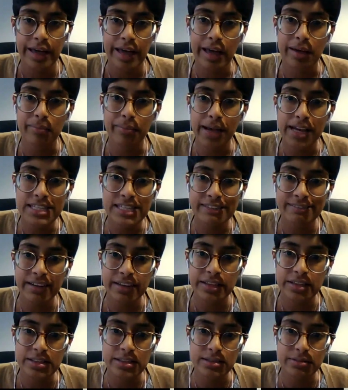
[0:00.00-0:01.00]
And basically,
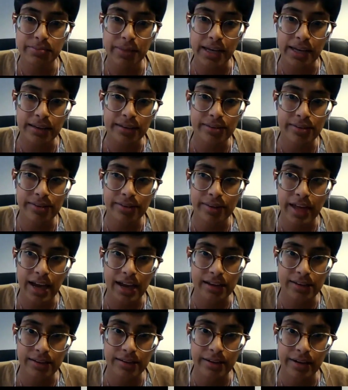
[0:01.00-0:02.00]
this means
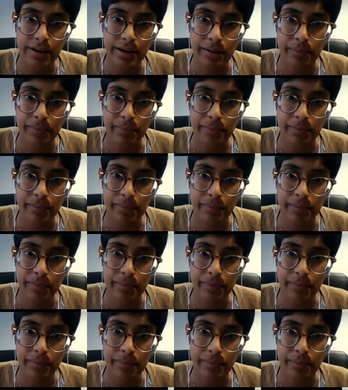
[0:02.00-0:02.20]
that